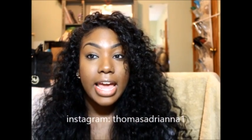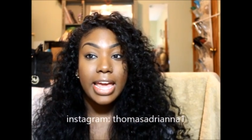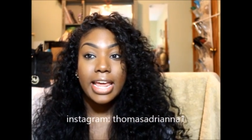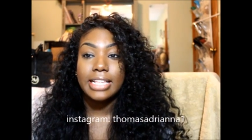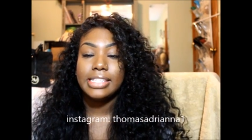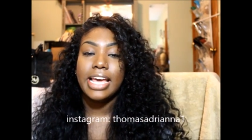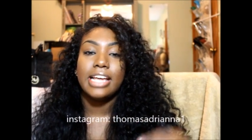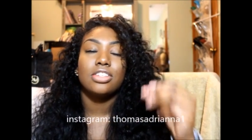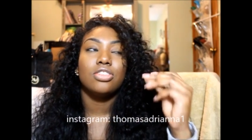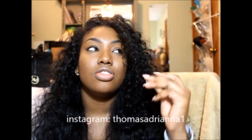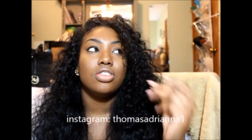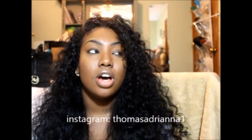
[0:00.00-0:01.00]
and it takes
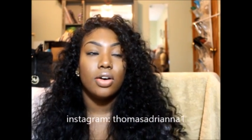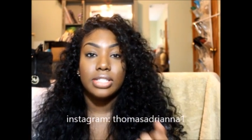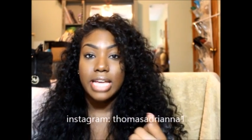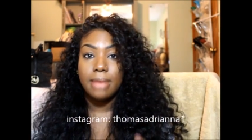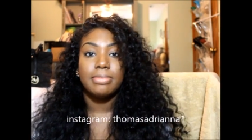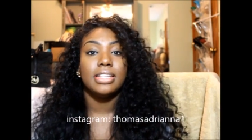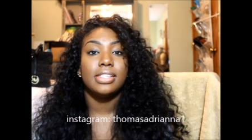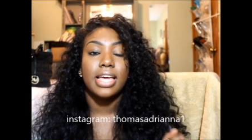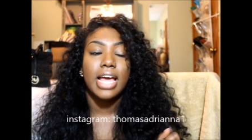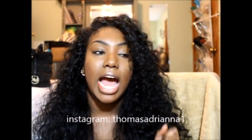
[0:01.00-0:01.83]
no time to set.